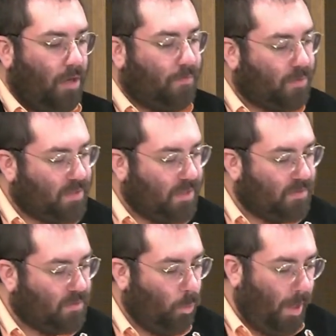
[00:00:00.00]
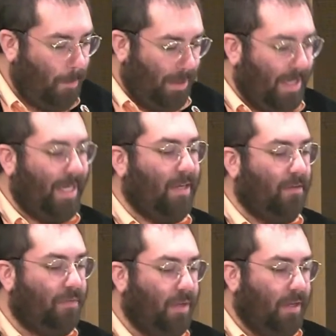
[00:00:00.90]
For since we
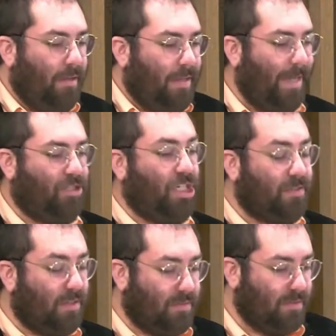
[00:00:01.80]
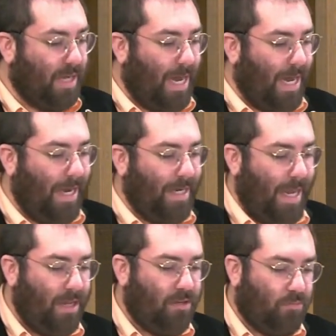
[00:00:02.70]
believe that Jesus died
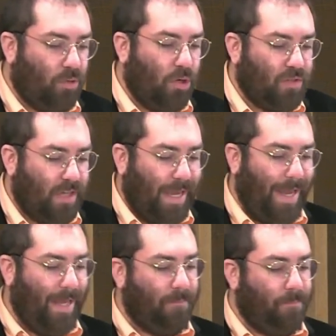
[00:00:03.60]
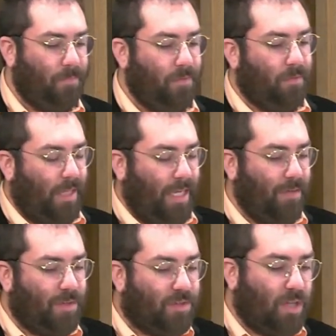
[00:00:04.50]
and rose again,
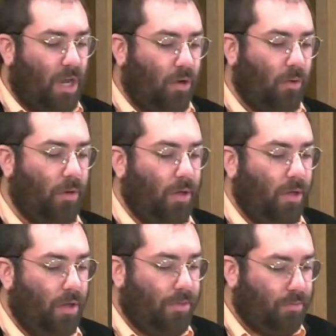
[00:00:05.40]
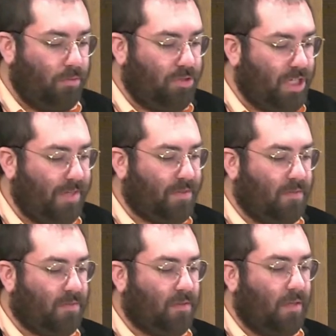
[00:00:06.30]
even so, through
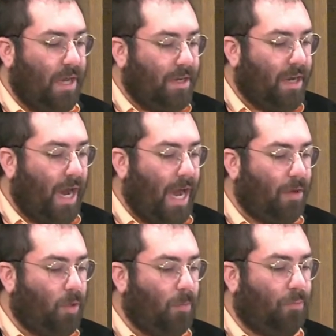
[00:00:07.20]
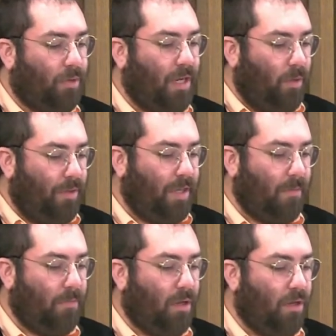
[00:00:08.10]
Jesus, God will bring with
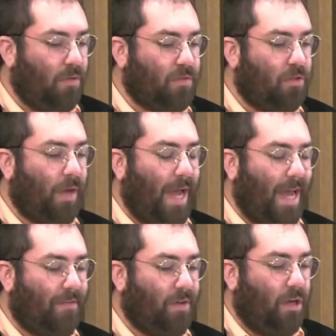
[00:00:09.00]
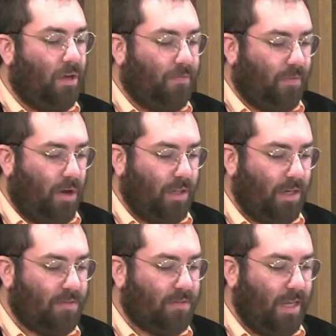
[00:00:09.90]
him those who have fallen
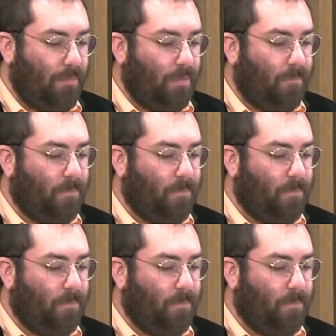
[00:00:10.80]
asleep.